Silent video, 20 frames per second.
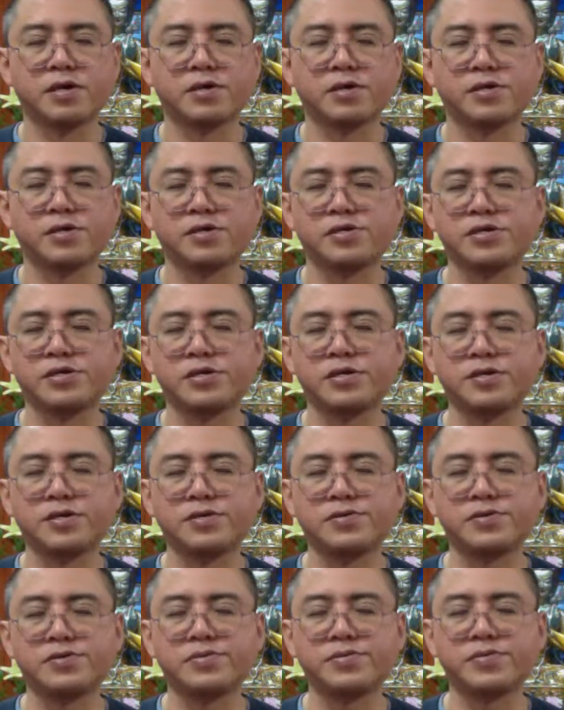
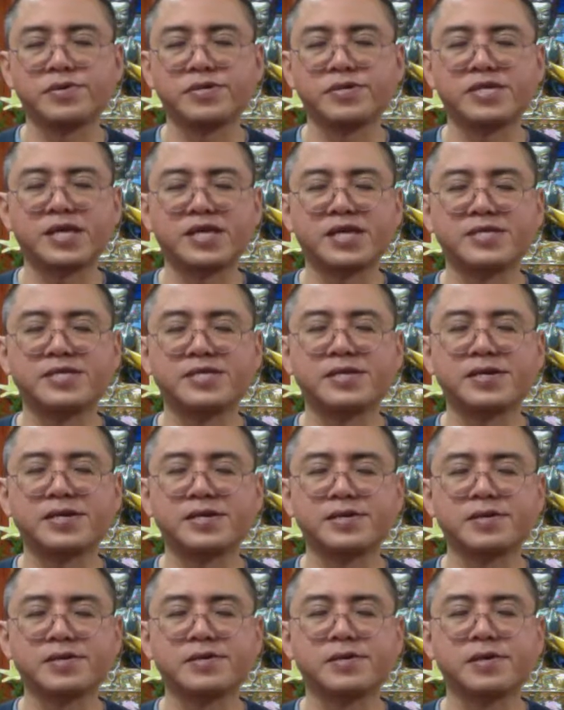Continue with
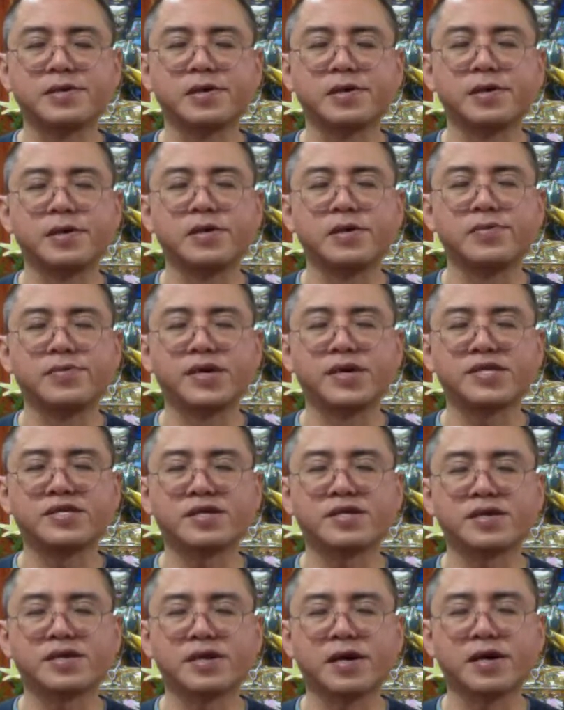sensing,
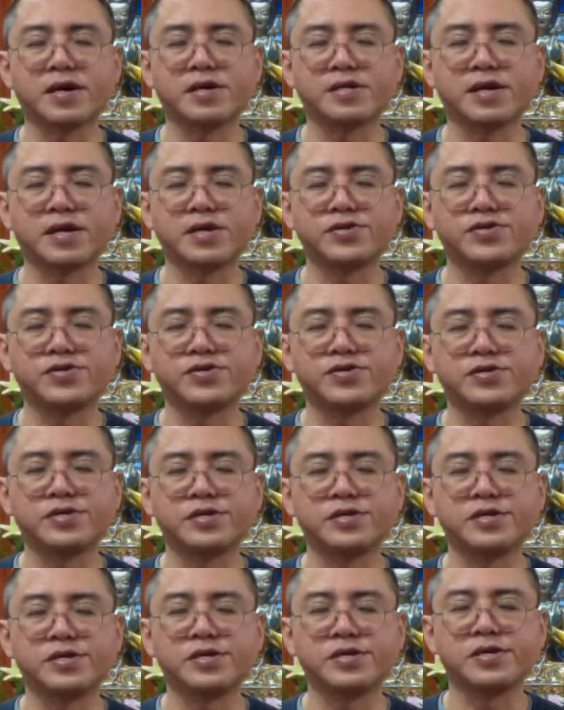resting our attention
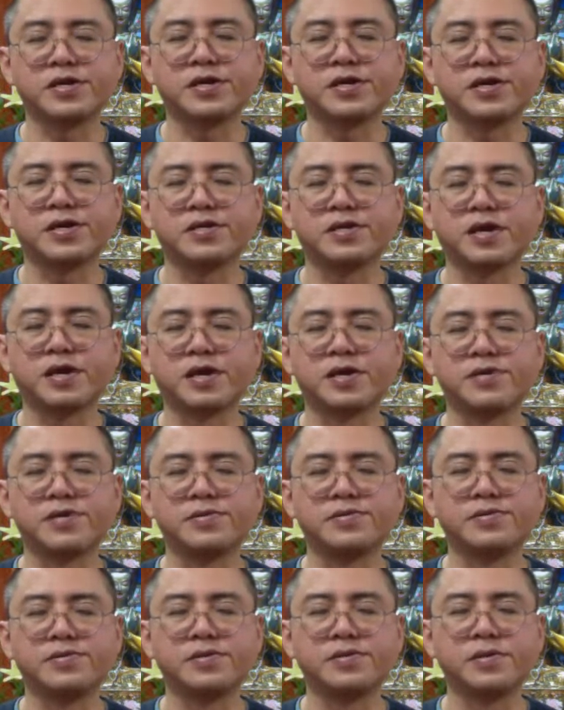here and
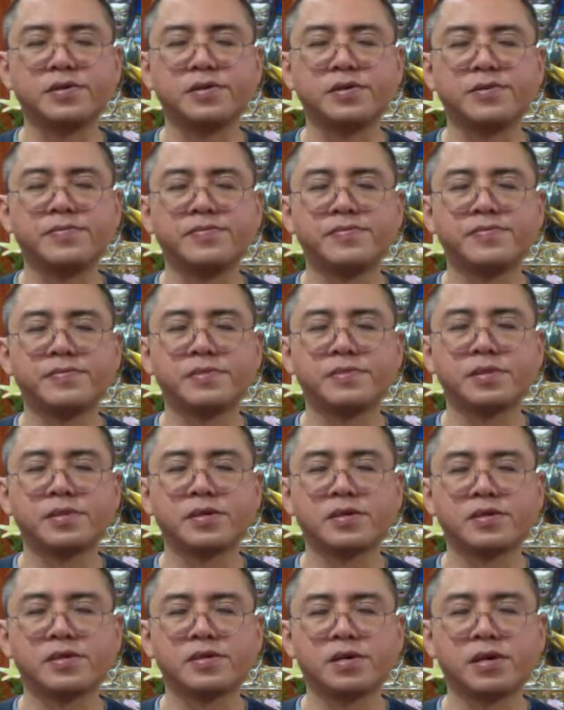now.
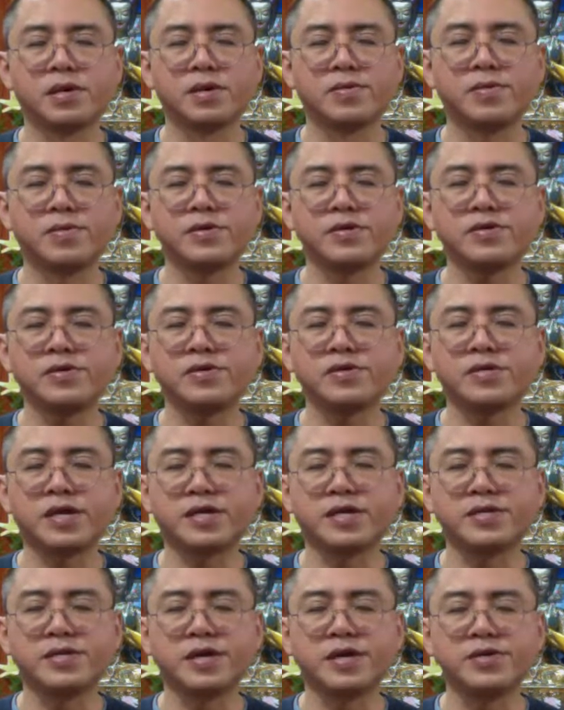What sort of
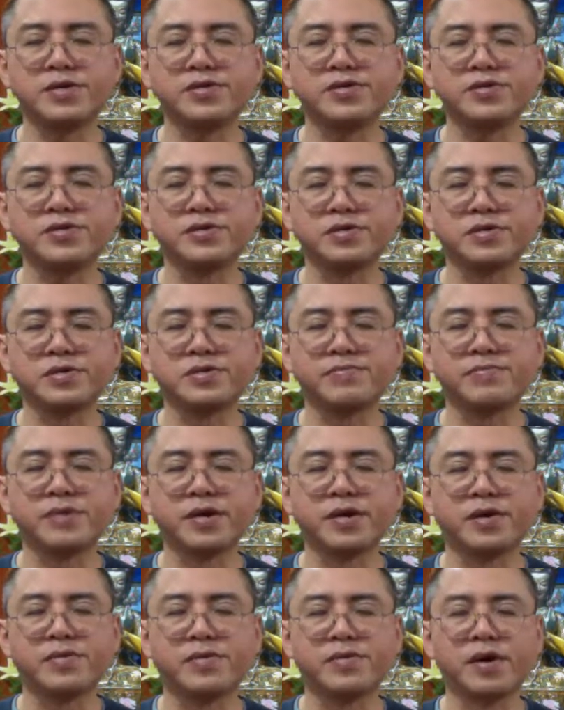sensations
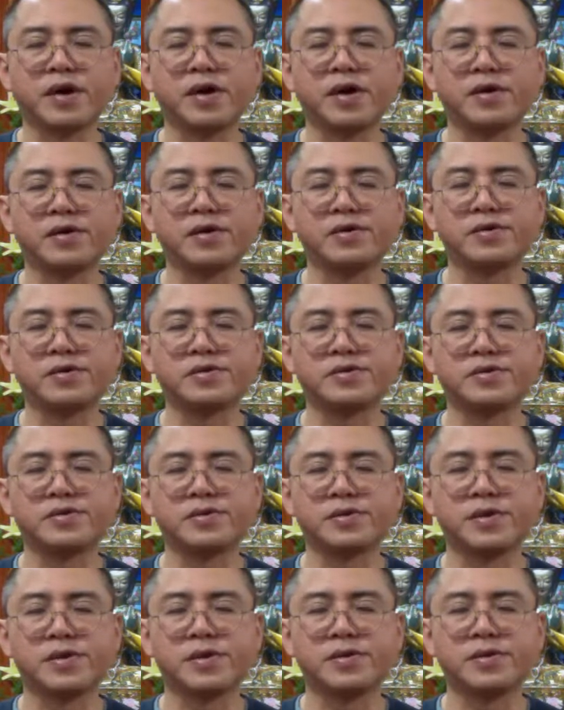may arise
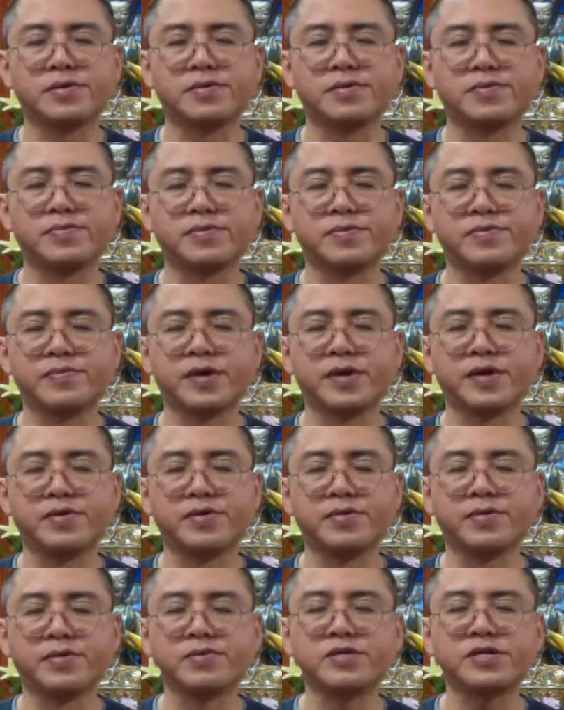and we
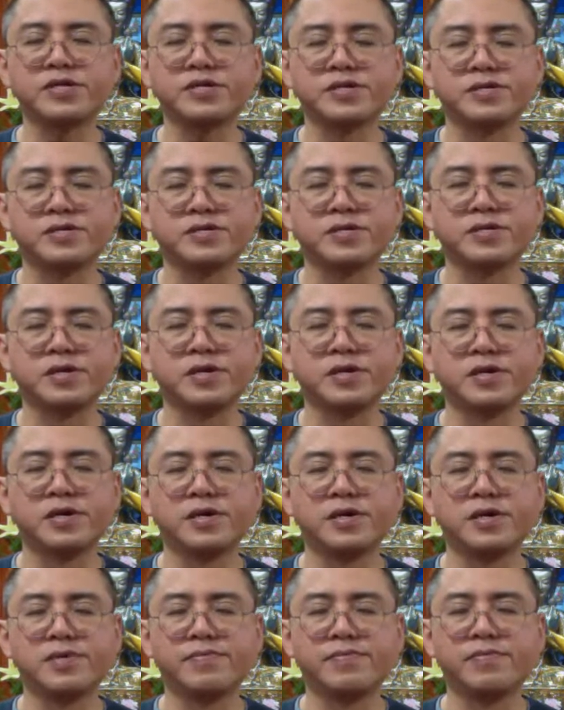may notice
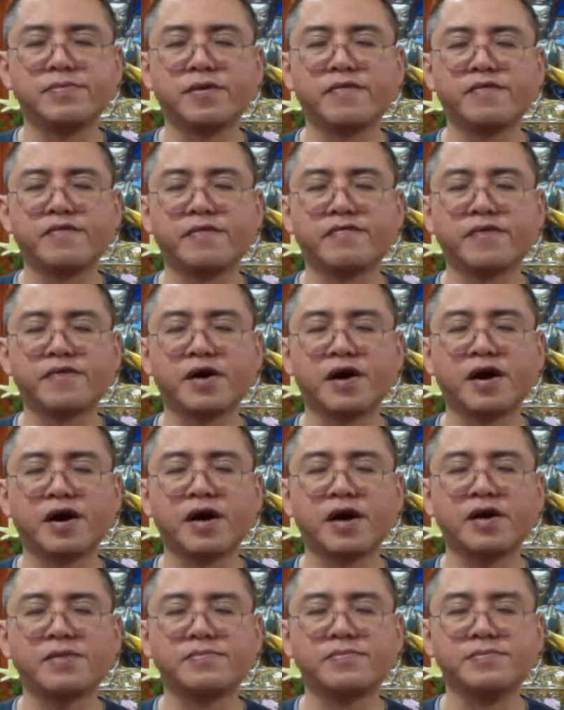in both of our
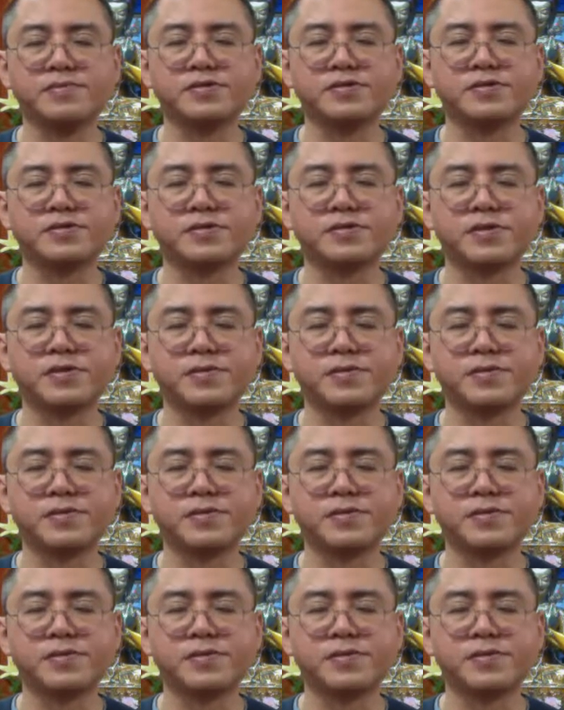arms?